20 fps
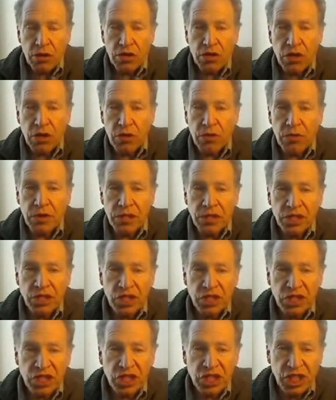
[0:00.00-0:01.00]
So
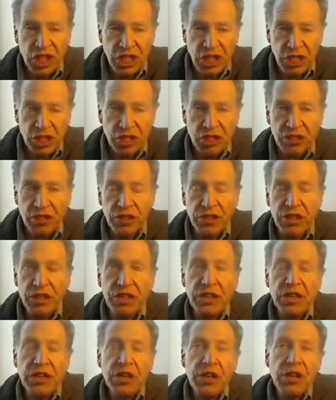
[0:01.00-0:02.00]

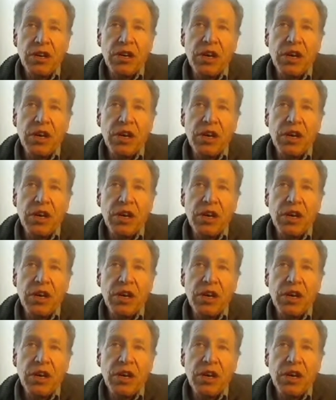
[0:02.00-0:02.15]
essentially,